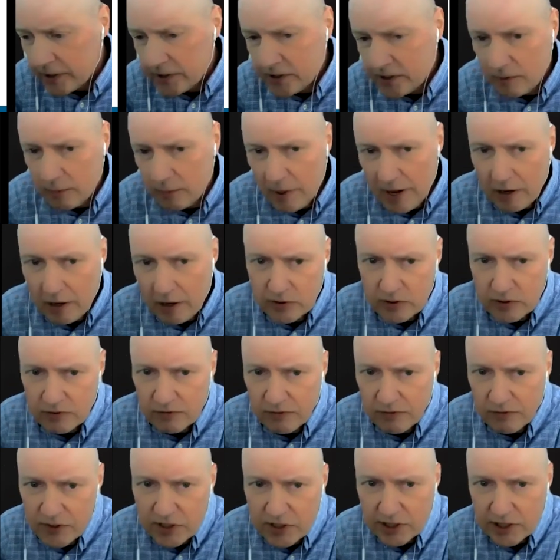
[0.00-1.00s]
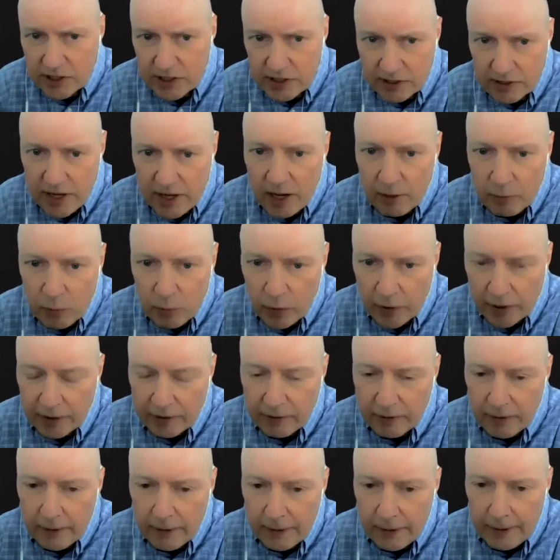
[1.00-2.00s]
the bounds of physics at that
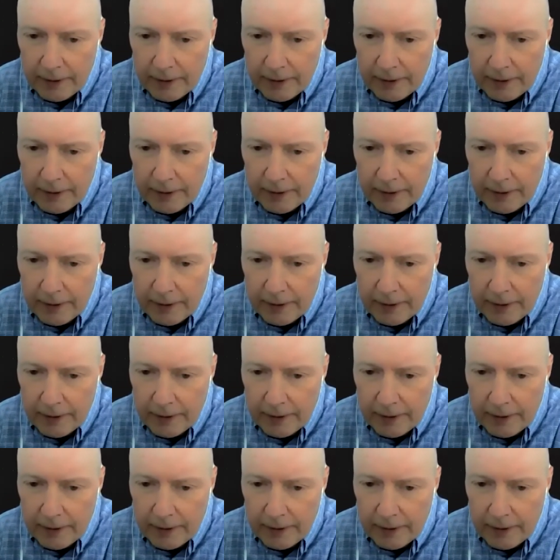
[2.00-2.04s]
point.